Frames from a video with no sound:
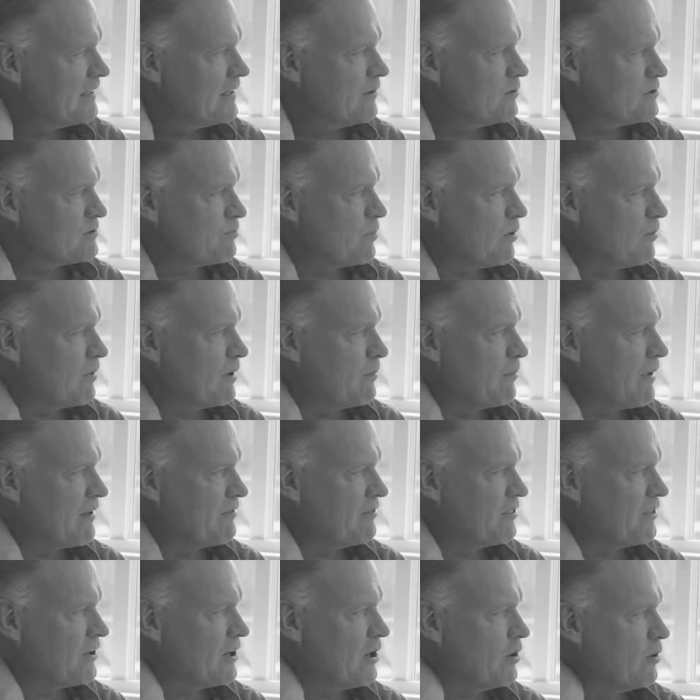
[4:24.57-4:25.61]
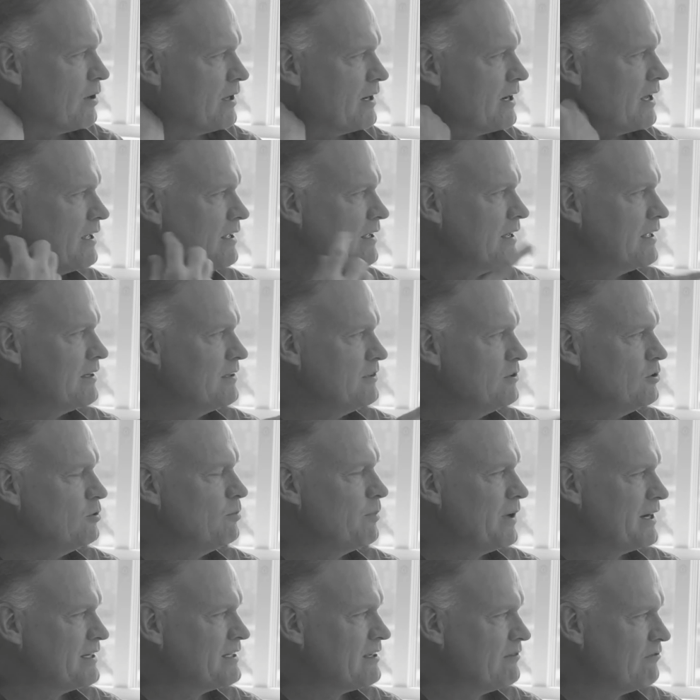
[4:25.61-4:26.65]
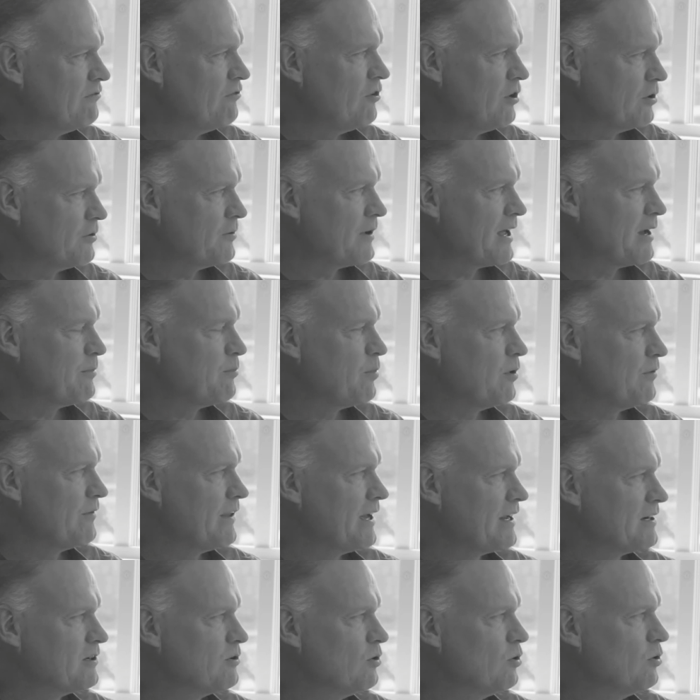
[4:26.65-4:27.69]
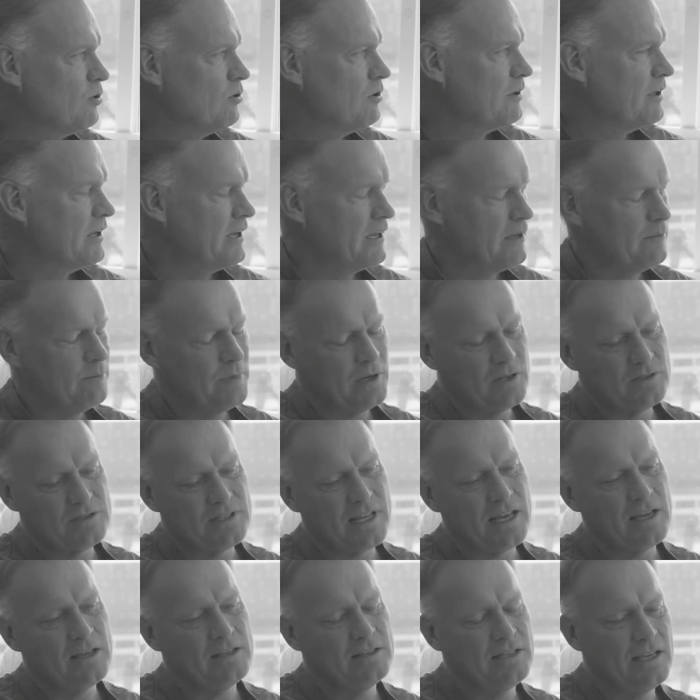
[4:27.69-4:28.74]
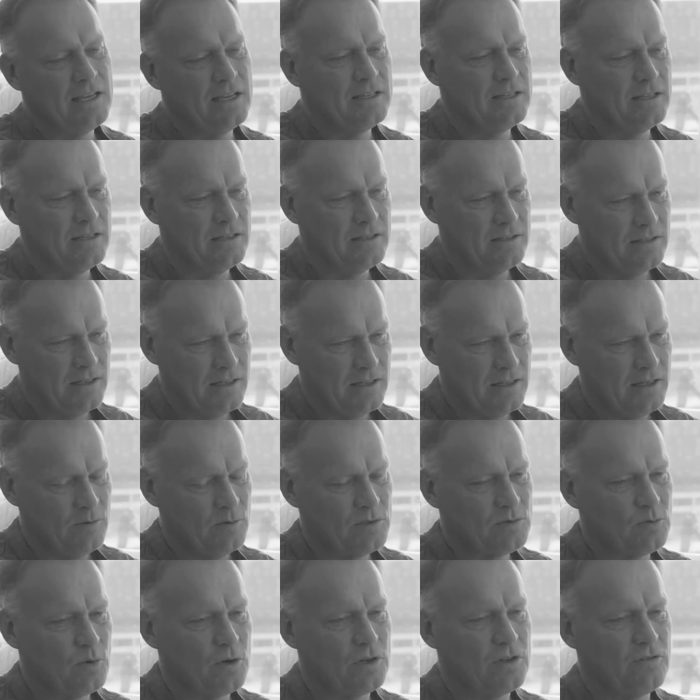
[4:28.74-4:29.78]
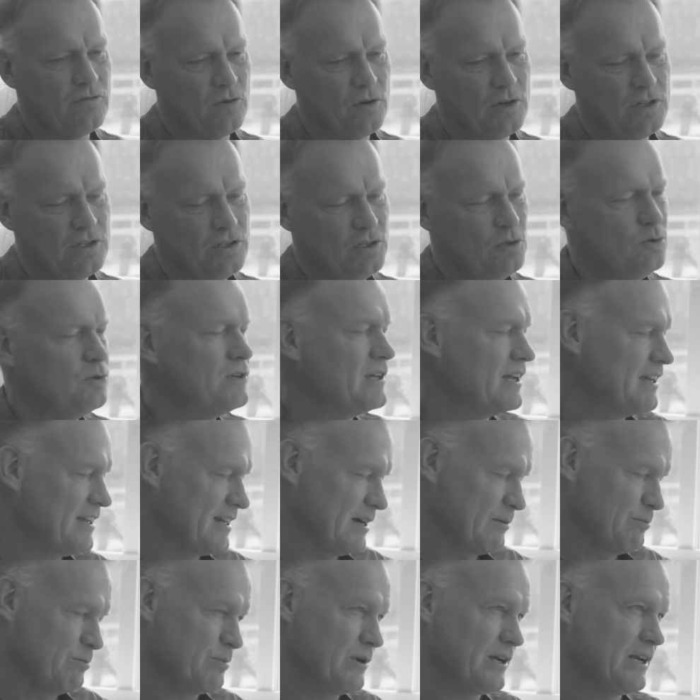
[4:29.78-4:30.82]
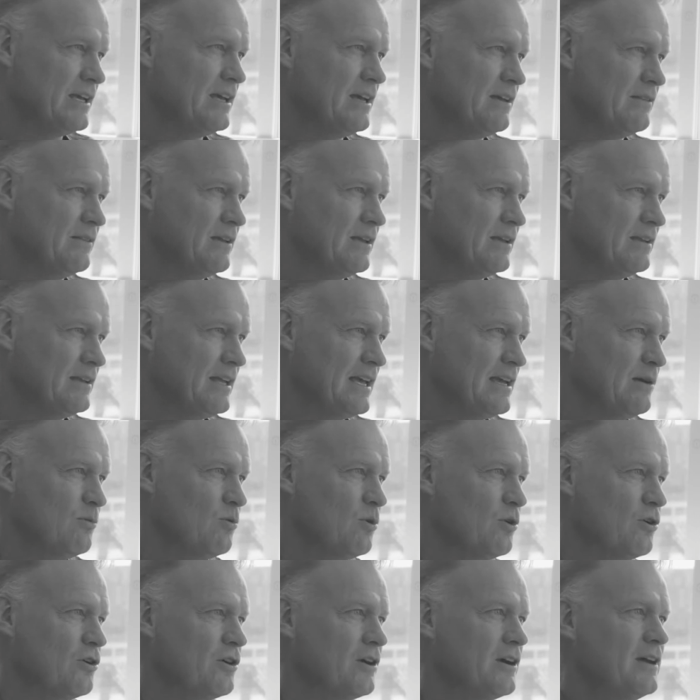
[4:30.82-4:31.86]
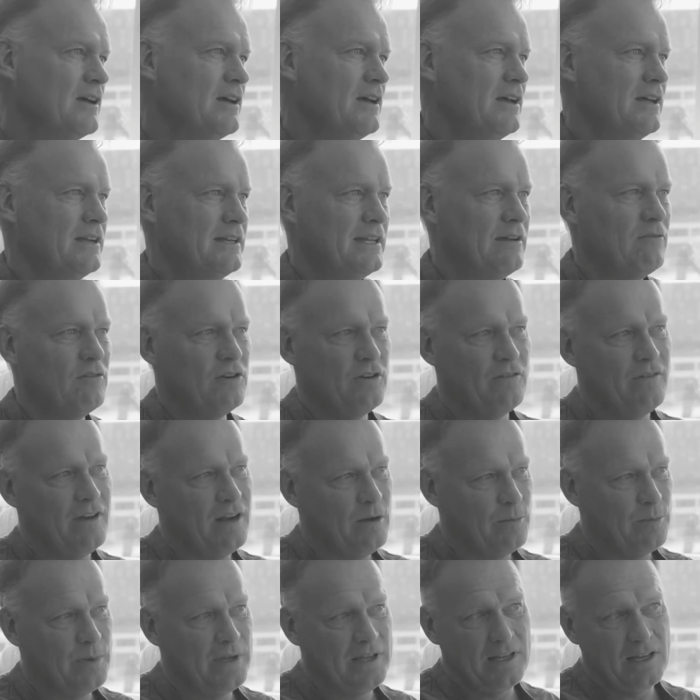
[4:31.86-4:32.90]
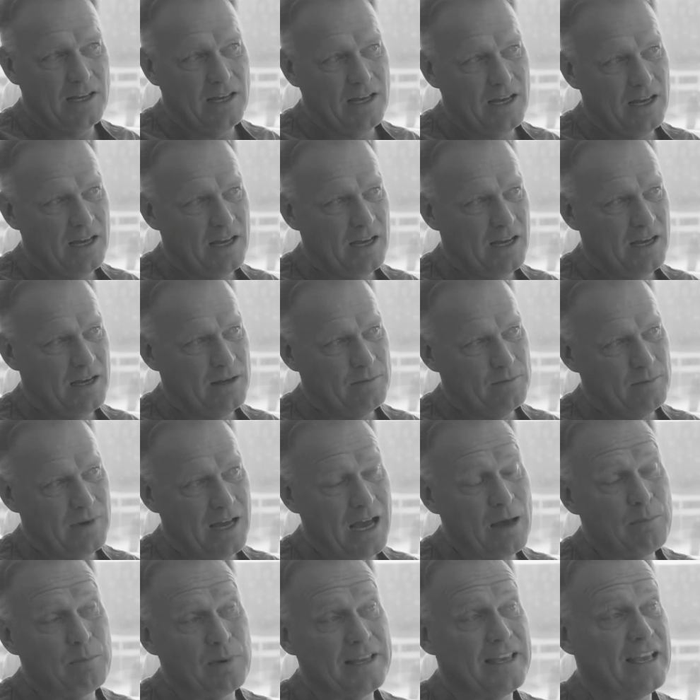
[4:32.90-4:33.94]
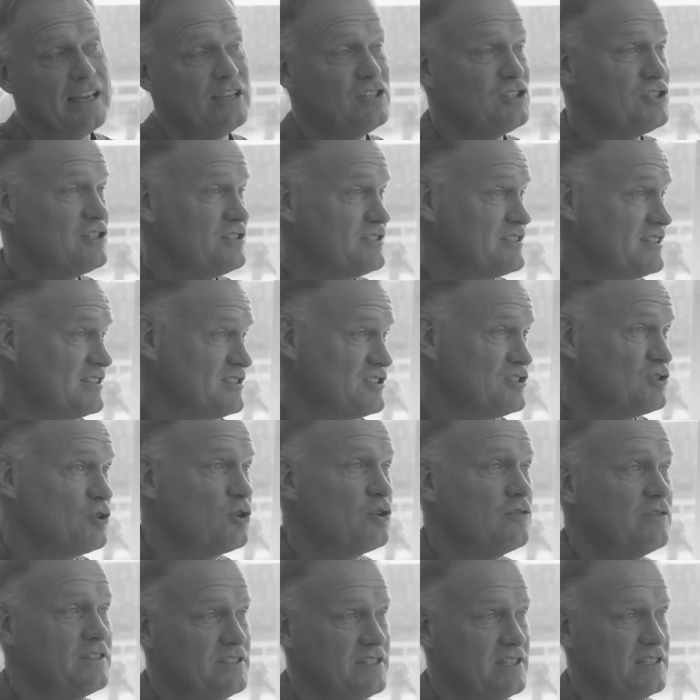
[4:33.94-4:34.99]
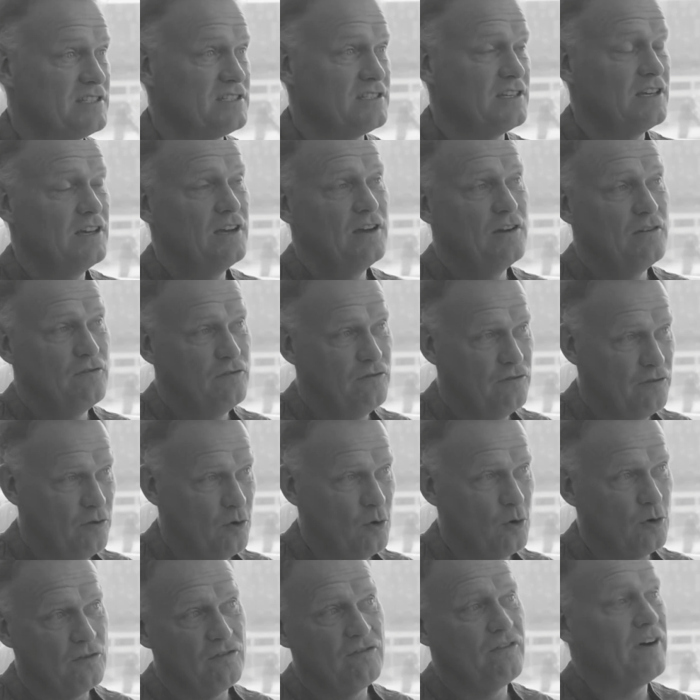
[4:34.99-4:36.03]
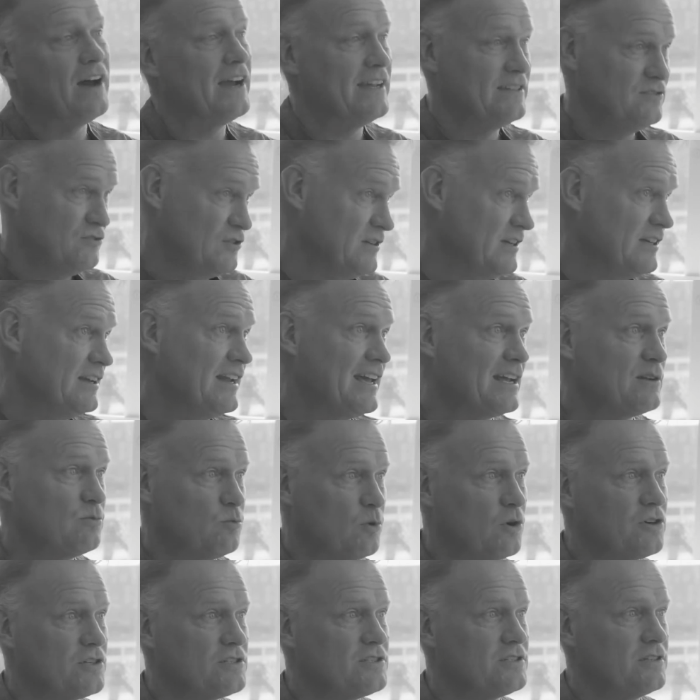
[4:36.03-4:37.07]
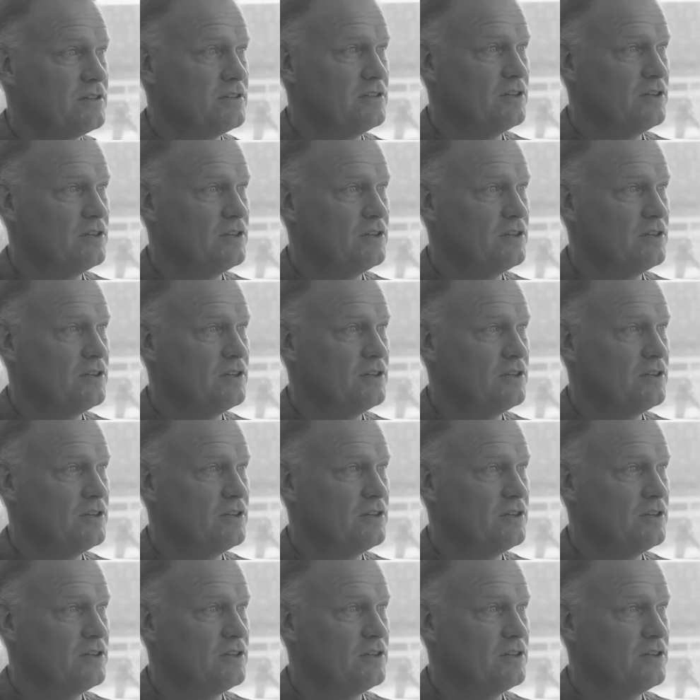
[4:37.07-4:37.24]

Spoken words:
Was probably a month ago, and you might have followed up on that call because he was working for a UK company, and they were developing applications and services for 5G networks.